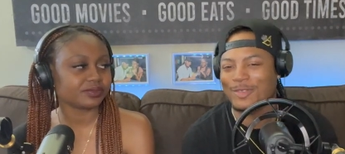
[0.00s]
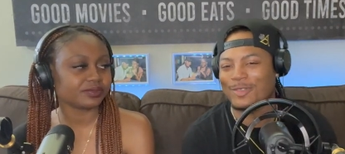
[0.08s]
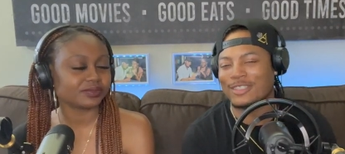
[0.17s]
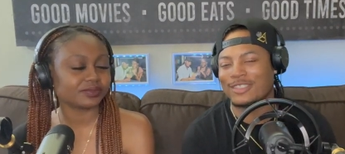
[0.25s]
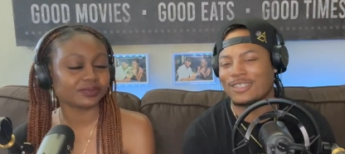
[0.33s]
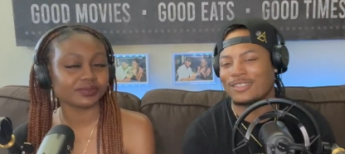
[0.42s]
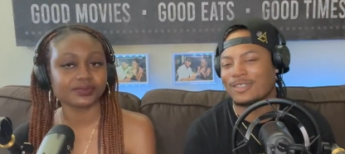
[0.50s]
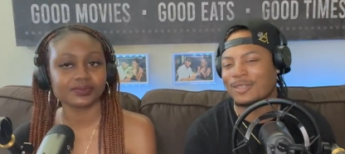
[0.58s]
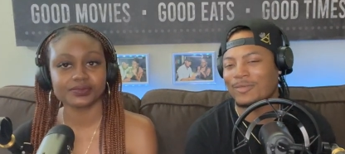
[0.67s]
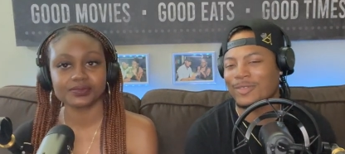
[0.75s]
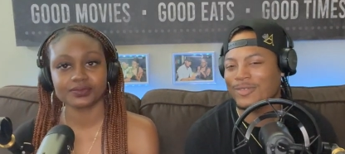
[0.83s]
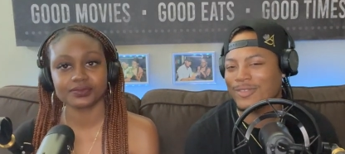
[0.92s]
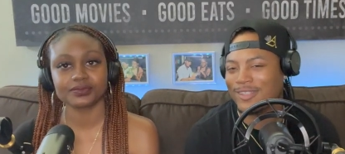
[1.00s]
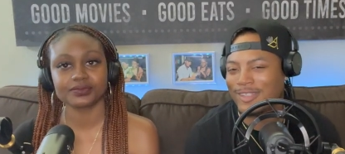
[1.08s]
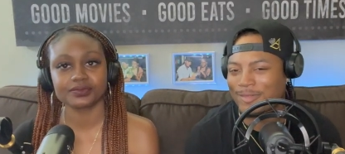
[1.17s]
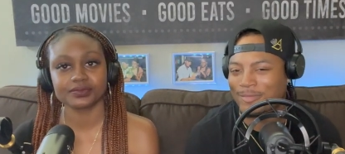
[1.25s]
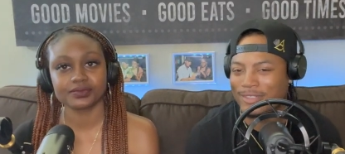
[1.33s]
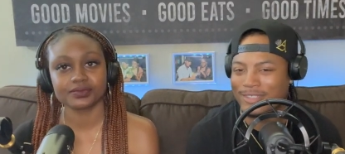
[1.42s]
Speaker 1: with the
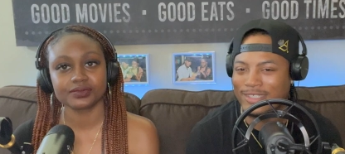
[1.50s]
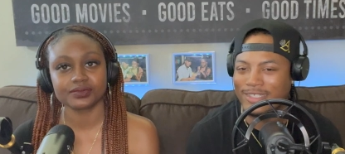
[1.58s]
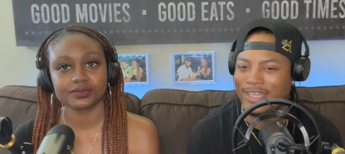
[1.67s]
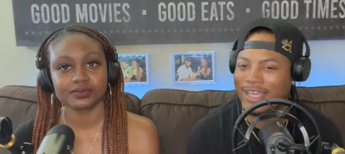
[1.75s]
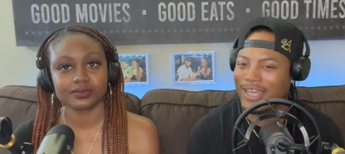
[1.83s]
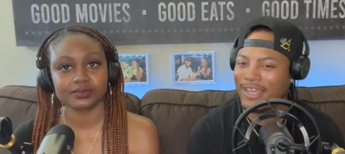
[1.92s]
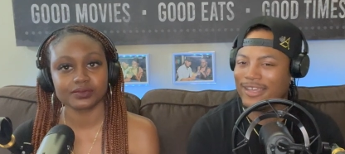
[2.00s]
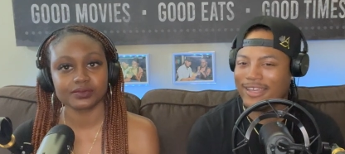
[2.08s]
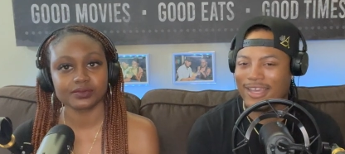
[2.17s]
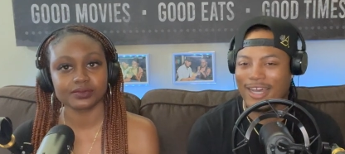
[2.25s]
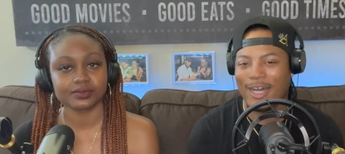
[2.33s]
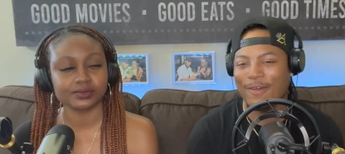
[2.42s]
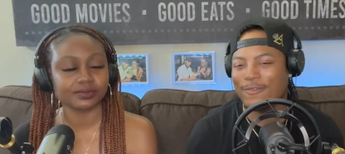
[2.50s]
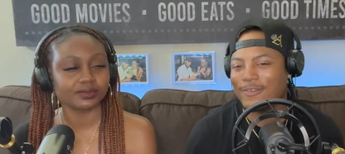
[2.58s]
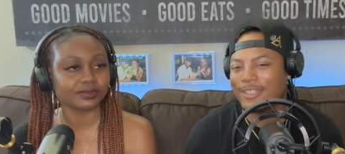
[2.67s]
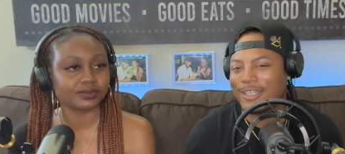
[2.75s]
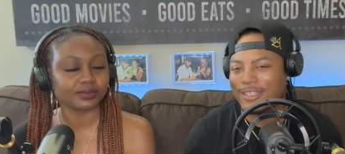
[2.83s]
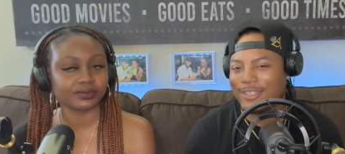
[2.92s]
community, but I feel
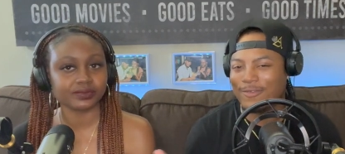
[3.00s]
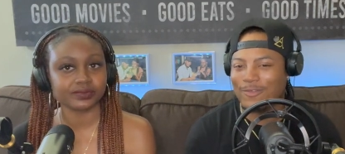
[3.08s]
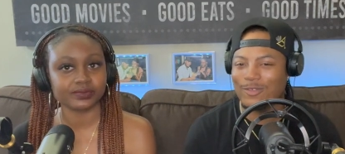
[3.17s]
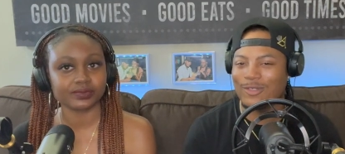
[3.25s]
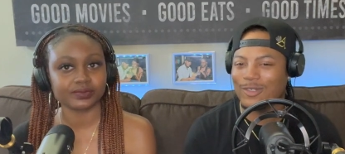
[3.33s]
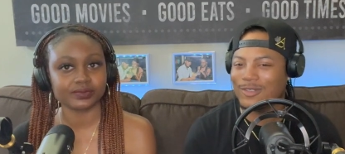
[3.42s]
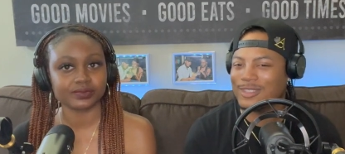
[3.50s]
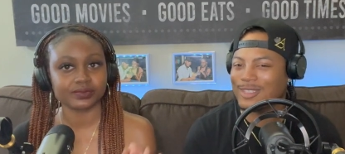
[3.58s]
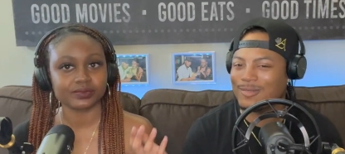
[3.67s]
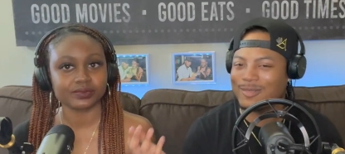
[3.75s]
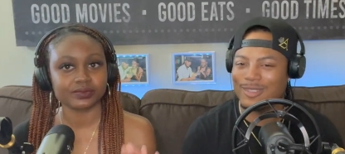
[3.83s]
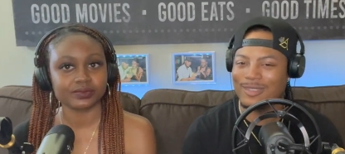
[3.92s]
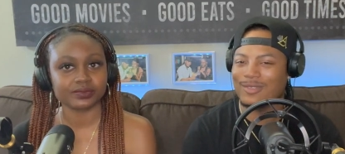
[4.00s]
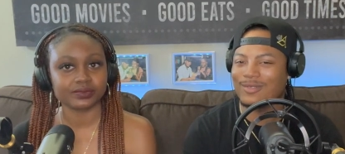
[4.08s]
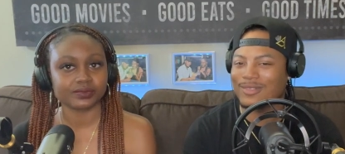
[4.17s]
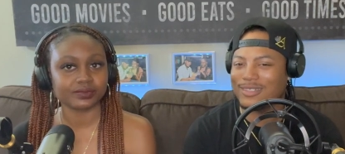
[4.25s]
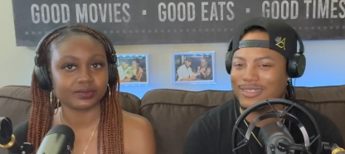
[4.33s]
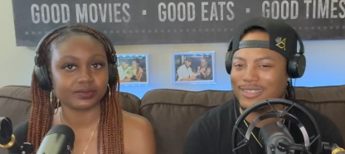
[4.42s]
like if you know something, you
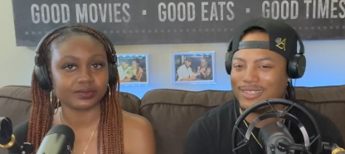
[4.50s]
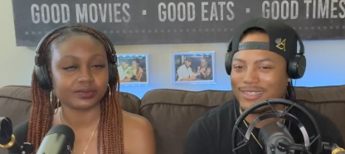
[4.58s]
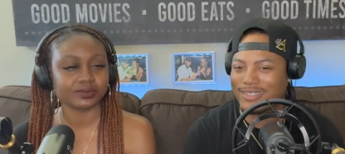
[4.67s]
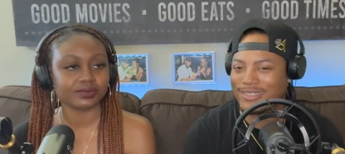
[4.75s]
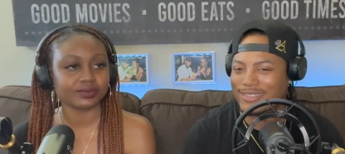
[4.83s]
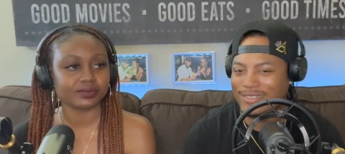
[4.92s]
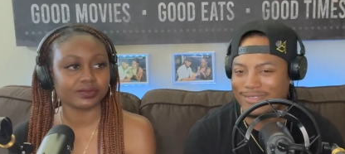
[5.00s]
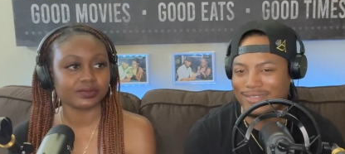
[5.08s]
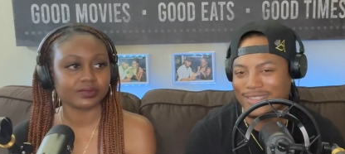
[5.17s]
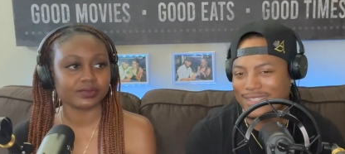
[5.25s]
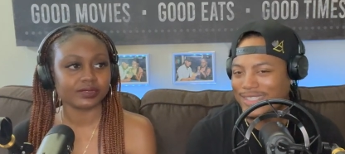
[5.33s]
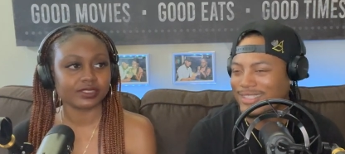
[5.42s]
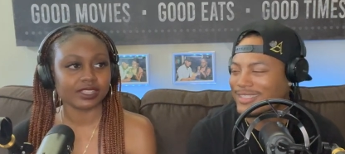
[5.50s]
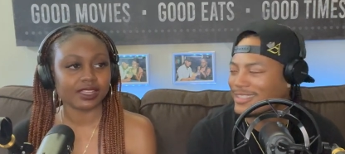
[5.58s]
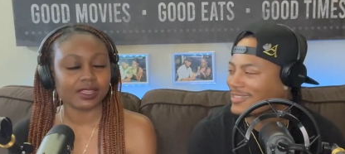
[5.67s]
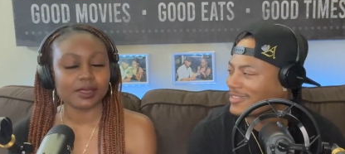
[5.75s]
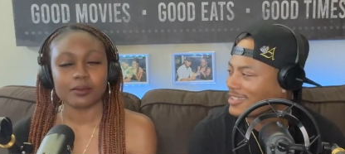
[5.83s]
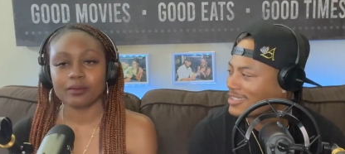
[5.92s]
could teach
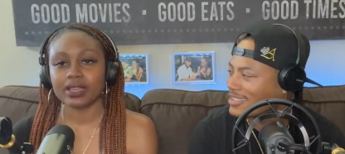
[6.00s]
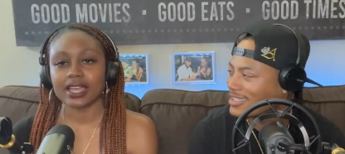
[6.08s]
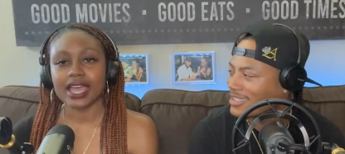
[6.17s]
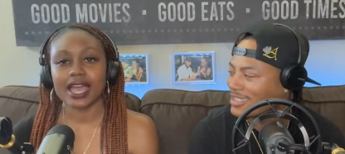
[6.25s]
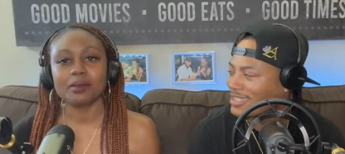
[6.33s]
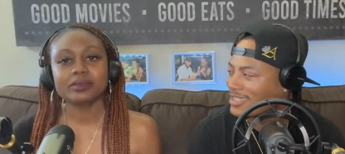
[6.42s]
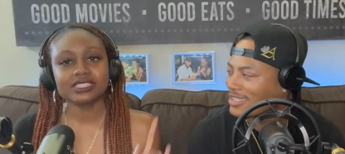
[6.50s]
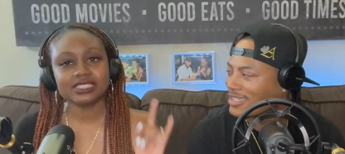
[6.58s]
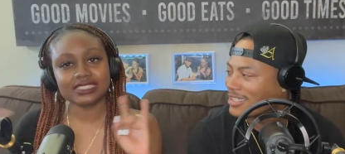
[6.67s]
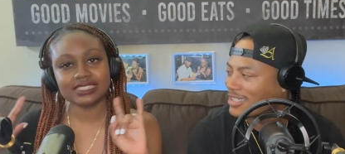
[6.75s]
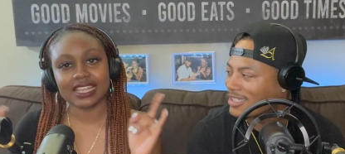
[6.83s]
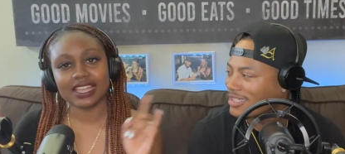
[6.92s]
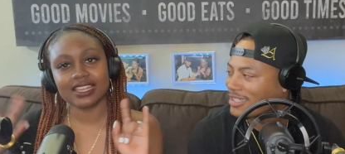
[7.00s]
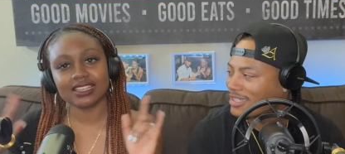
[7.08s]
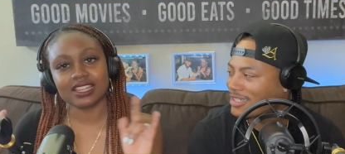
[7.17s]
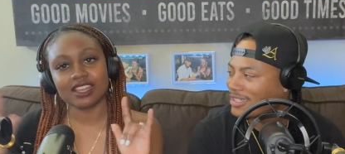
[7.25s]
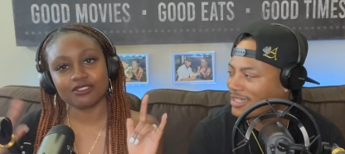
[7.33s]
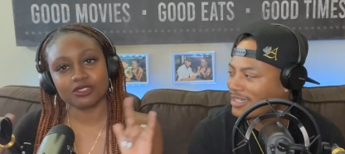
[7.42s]
it, right?
Speaker 2: But I'm gonna just say,
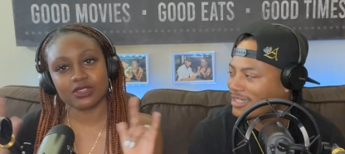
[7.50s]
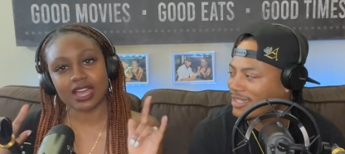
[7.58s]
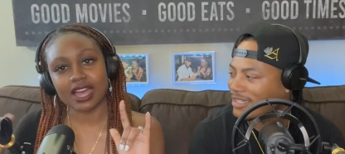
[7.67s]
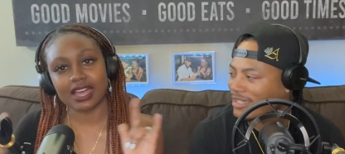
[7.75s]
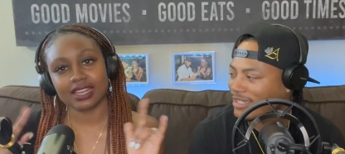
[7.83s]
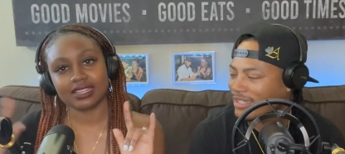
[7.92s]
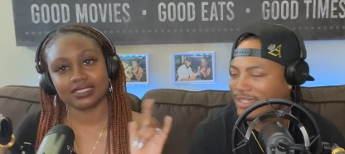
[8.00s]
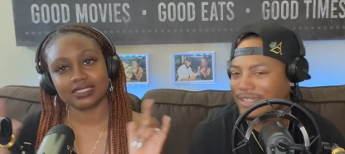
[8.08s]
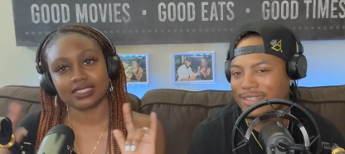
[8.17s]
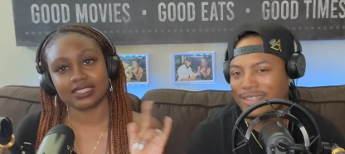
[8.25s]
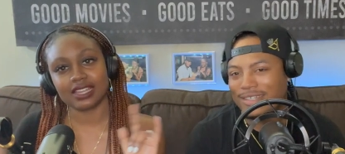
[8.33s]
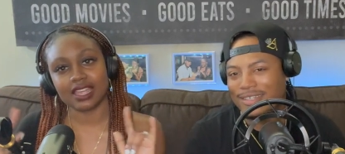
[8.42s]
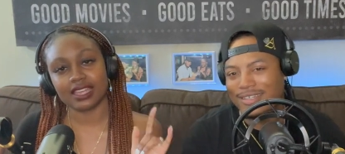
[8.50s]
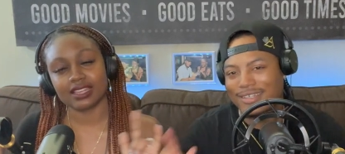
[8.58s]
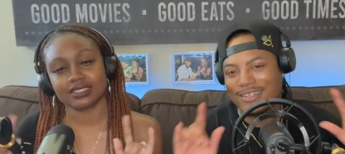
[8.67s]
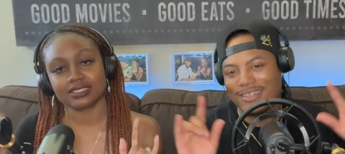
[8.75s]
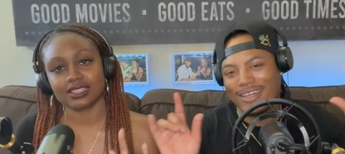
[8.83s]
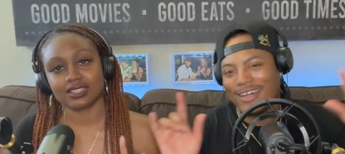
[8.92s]
love you guys and
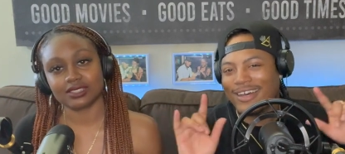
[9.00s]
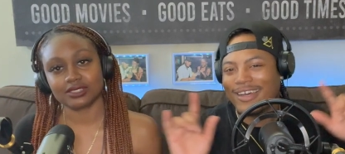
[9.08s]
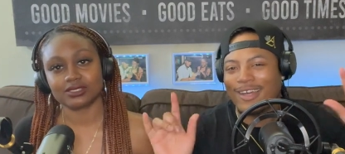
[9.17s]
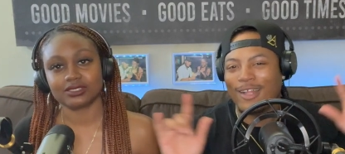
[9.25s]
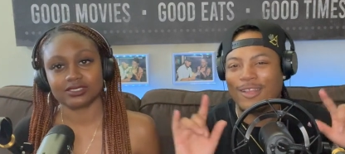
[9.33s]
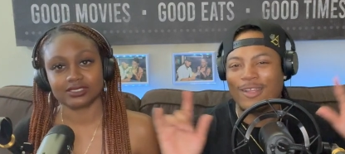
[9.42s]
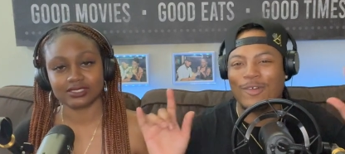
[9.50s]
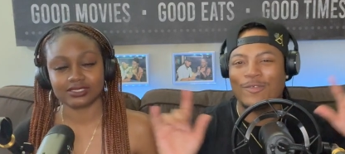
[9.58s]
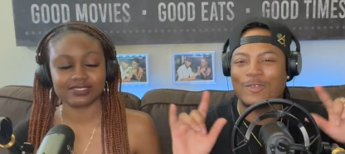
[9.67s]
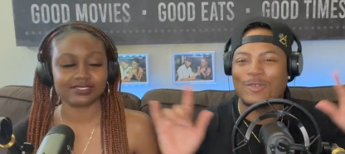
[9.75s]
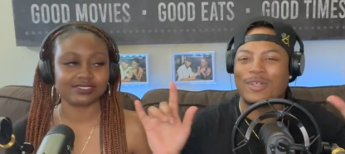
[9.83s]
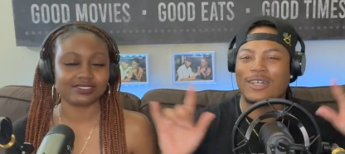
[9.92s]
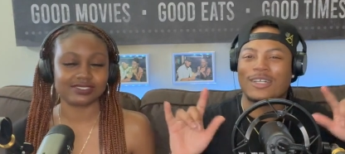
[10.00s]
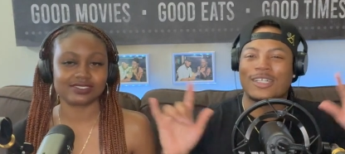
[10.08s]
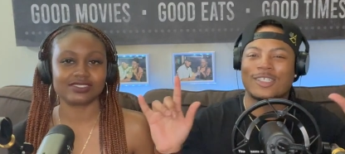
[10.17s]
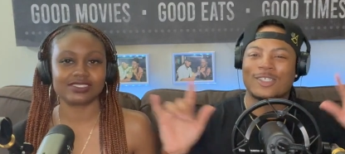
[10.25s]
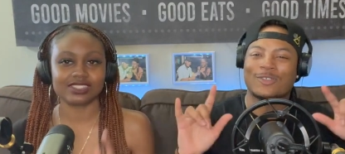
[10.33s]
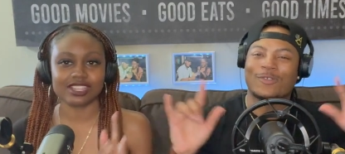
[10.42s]
ASL. I, I
Speaker 1: love you
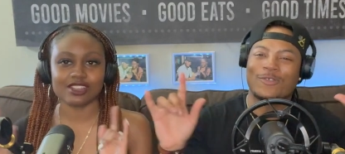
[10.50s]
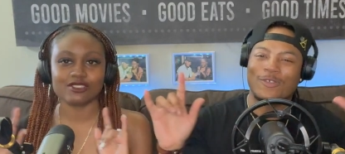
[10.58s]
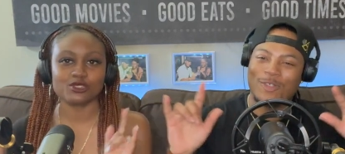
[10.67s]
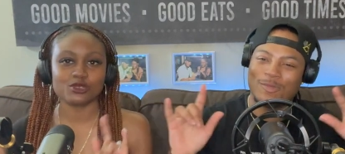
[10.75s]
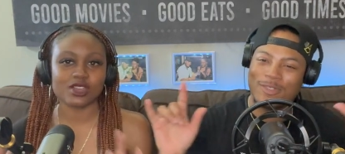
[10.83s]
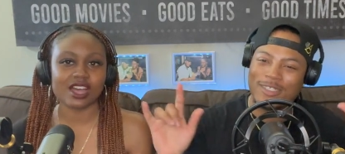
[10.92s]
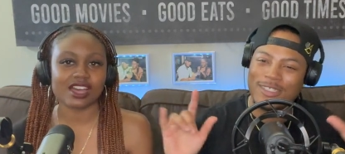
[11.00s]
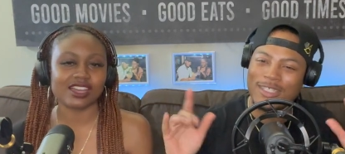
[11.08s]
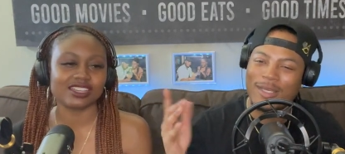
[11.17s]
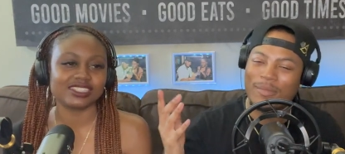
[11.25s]
guys. You love feel you me? Guys.